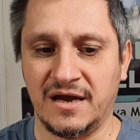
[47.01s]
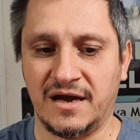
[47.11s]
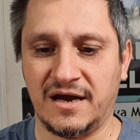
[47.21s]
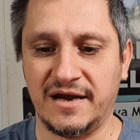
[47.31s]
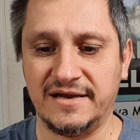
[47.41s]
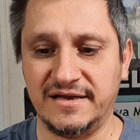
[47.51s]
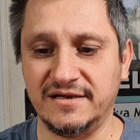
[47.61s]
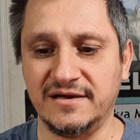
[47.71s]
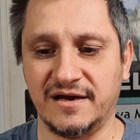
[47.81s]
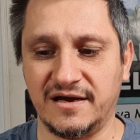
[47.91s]
I
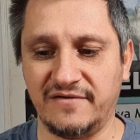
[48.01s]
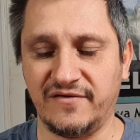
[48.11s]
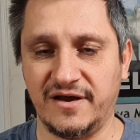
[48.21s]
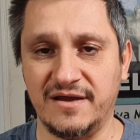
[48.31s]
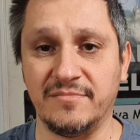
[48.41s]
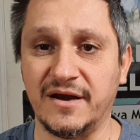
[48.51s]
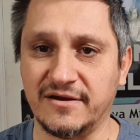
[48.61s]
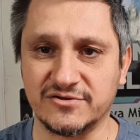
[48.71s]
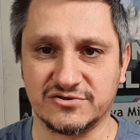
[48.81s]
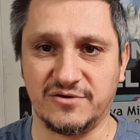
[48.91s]
didn't have a
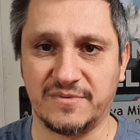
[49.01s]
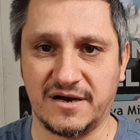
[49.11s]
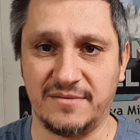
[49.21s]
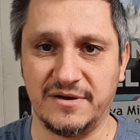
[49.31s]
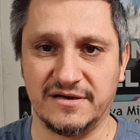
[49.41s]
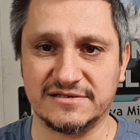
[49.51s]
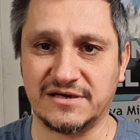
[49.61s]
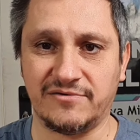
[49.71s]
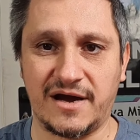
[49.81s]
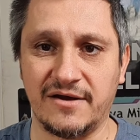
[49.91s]
microscope camera,
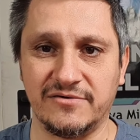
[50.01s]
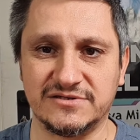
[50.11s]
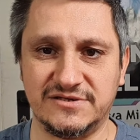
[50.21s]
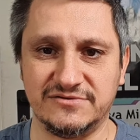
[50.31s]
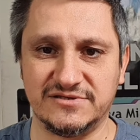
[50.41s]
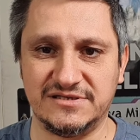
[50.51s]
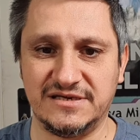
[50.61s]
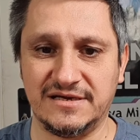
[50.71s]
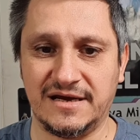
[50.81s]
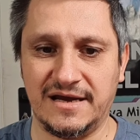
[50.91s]
so I was
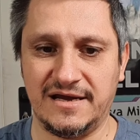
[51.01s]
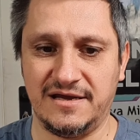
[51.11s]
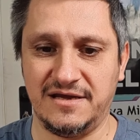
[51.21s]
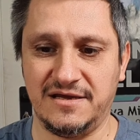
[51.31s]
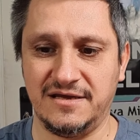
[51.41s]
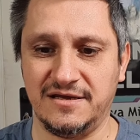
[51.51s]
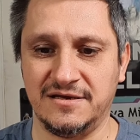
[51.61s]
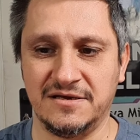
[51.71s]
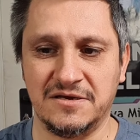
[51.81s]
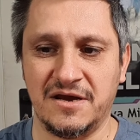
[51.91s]
using a
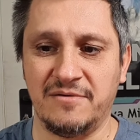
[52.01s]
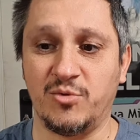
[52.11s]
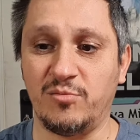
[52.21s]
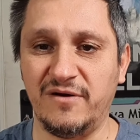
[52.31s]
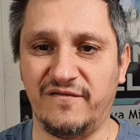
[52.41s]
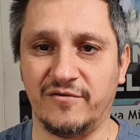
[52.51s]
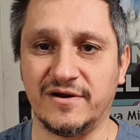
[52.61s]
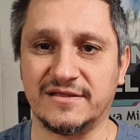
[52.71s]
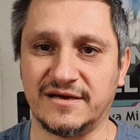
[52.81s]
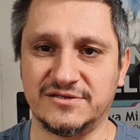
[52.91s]
mobile phone
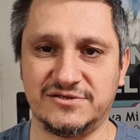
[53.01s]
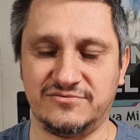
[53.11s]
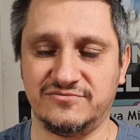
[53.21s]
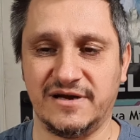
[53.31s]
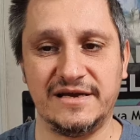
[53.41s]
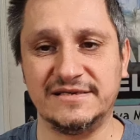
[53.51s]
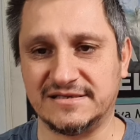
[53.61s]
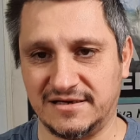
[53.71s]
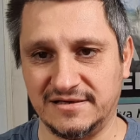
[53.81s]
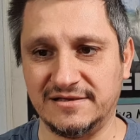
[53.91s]
attached to a
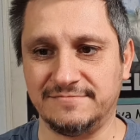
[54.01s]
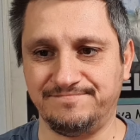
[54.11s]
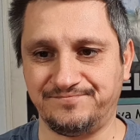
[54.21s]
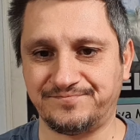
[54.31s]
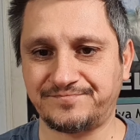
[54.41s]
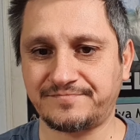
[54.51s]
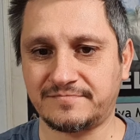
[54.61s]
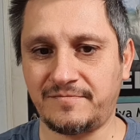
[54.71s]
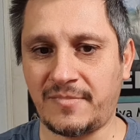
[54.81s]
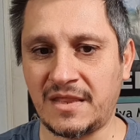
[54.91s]
stand.
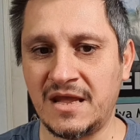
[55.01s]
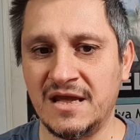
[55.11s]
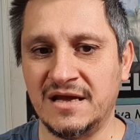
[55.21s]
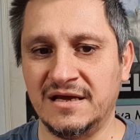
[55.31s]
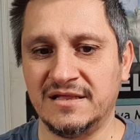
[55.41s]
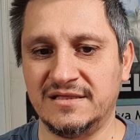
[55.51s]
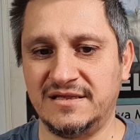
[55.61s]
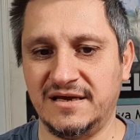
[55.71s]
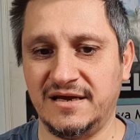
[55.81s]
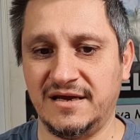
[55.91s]

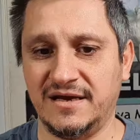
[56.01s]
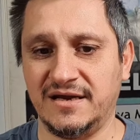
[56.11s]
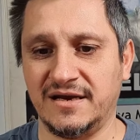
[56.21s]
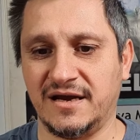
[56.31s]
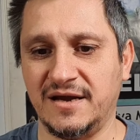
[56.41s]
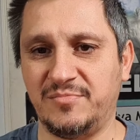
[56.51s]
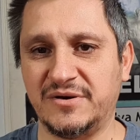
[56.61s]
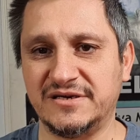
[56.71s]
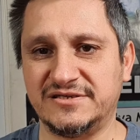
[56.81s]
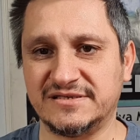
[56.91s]
Then I
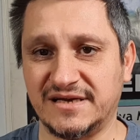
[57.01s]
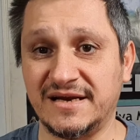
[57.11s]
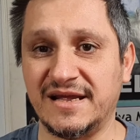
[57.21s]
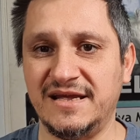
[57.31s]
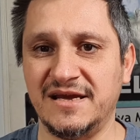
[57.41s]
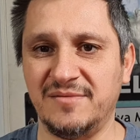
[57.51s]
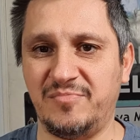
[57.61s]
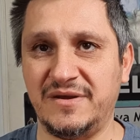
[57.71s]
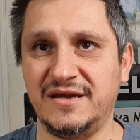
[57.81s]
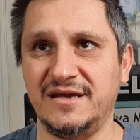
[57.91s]
purchased an
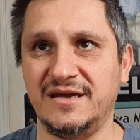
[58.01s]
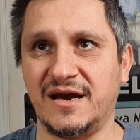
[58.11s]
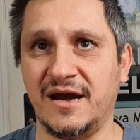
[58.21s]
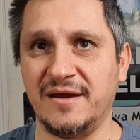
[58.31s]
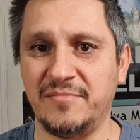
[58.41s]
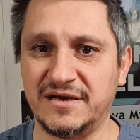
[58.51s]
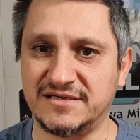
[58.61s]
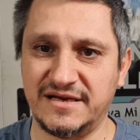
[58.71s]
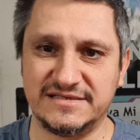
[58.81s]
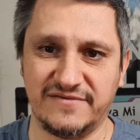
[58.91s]
ELP
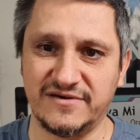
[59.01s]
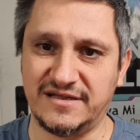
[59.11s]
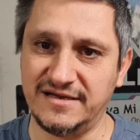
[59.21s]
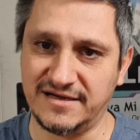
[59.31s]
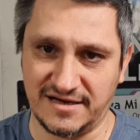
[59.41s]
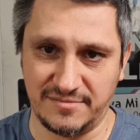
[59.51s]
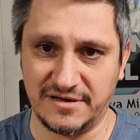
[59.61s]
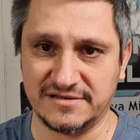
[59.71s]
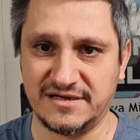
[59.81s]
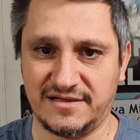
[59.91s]
IMX317
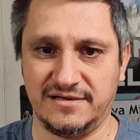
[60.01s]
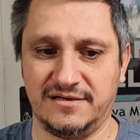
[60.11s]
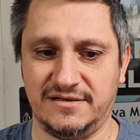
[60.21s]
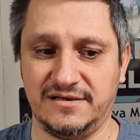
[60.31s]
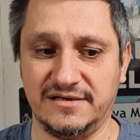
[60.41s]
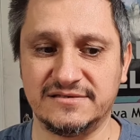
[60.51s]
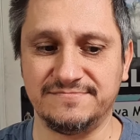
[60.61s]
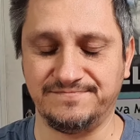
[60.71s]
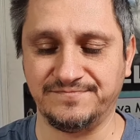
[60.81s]
cameras, I think it is.